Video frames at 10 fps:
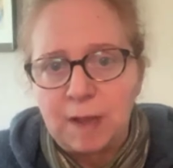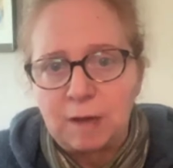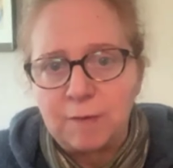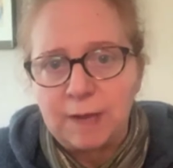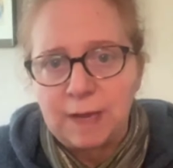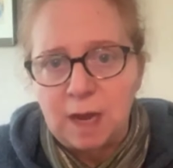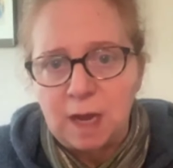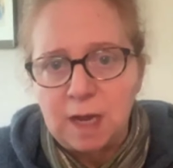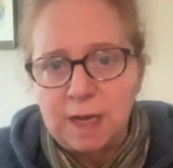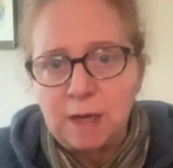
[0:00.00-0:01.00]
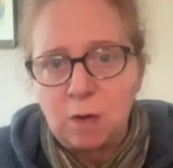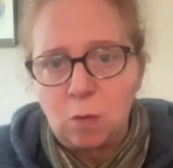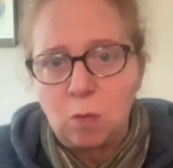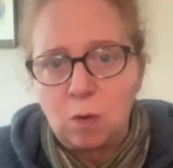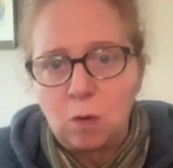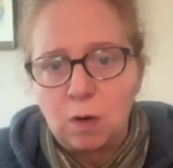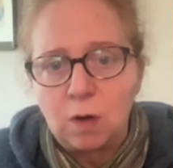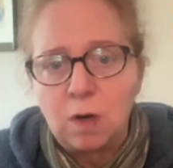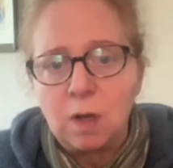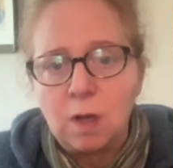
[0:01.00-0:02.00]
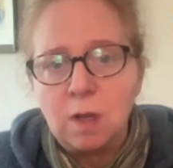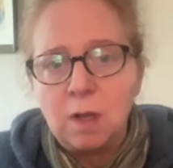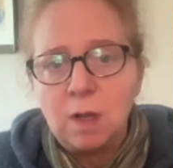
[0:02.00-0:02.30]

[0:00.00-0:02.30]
out of AI, or,